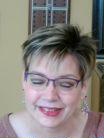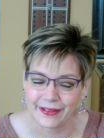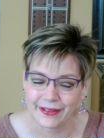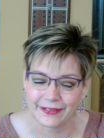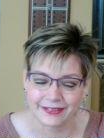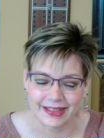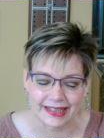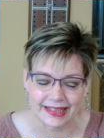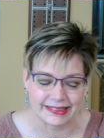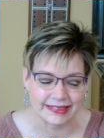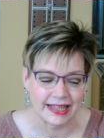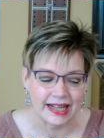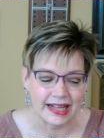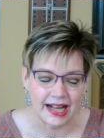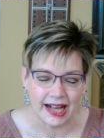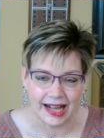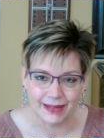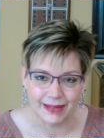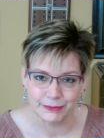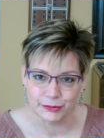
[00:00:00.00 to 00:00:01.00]
All right?
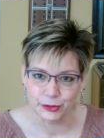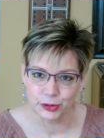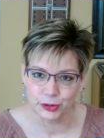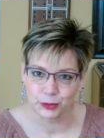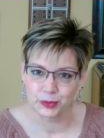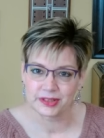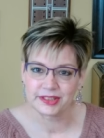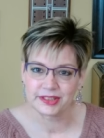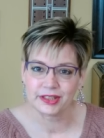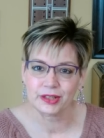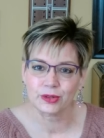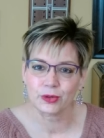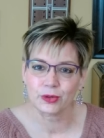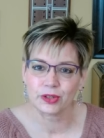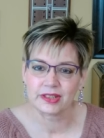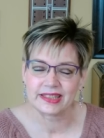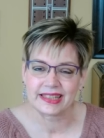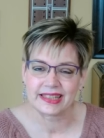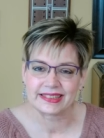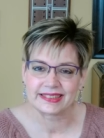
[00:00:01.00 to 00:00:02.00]
I'm doing what the
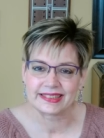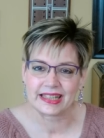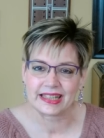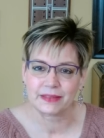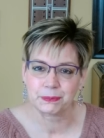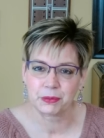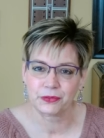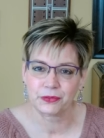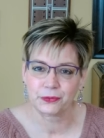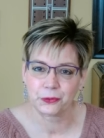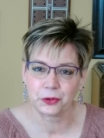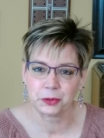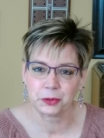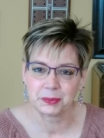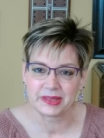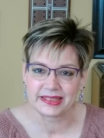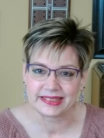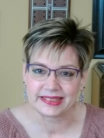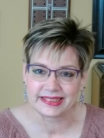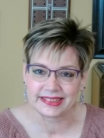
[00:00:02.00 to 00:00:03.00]
Lord has set before
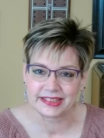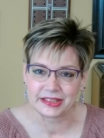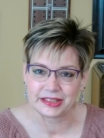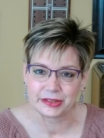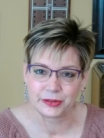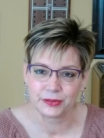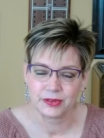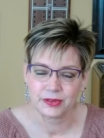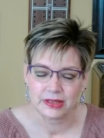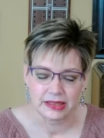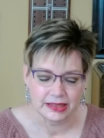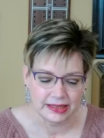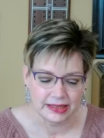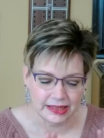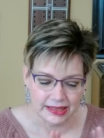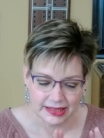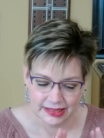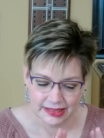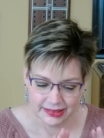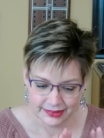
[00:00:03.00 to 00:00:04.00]
me to do.
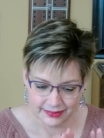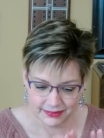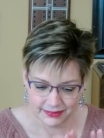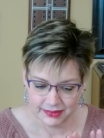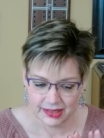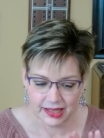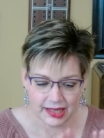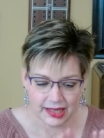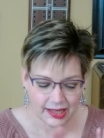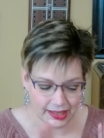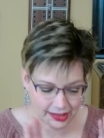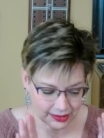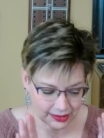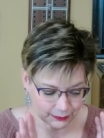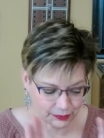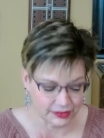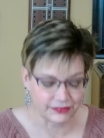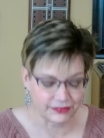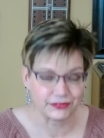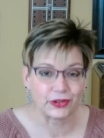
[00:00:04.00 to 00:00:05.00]

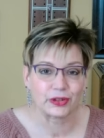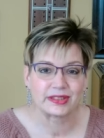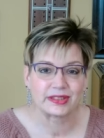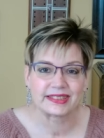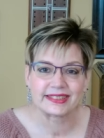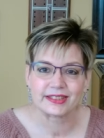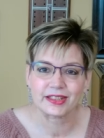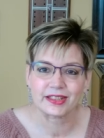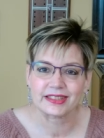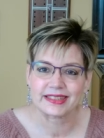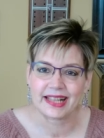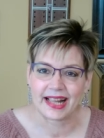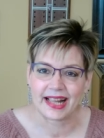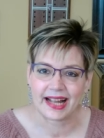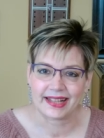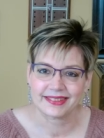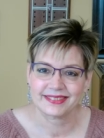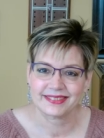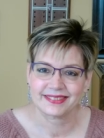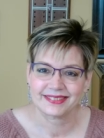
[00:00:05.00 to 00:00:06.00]
I'm going to focus on that.
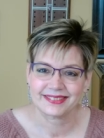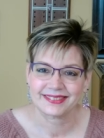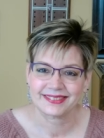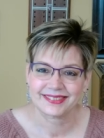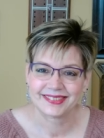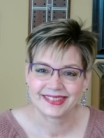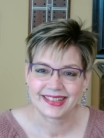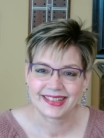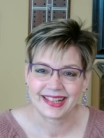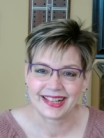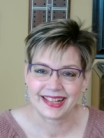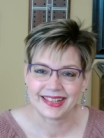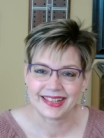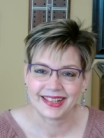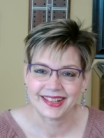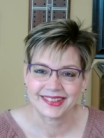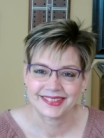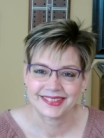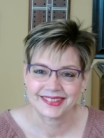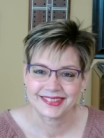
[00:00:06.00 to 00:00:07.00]
Okay?
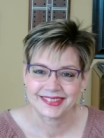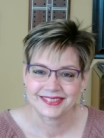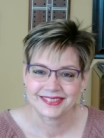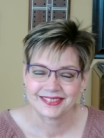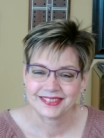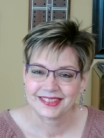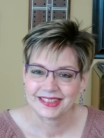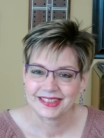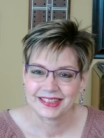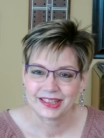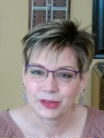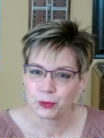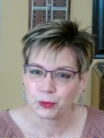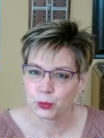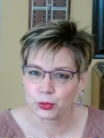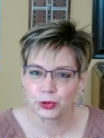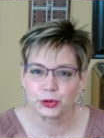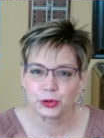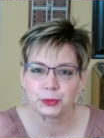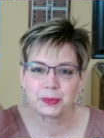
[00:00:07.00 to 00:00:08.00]

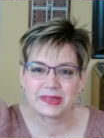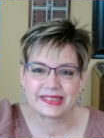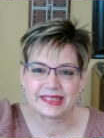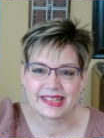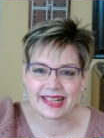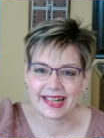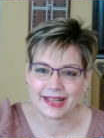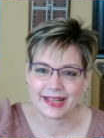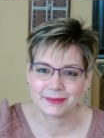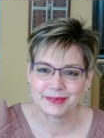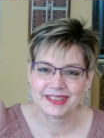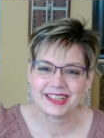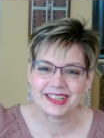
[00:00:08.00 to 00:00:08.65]
World be damned.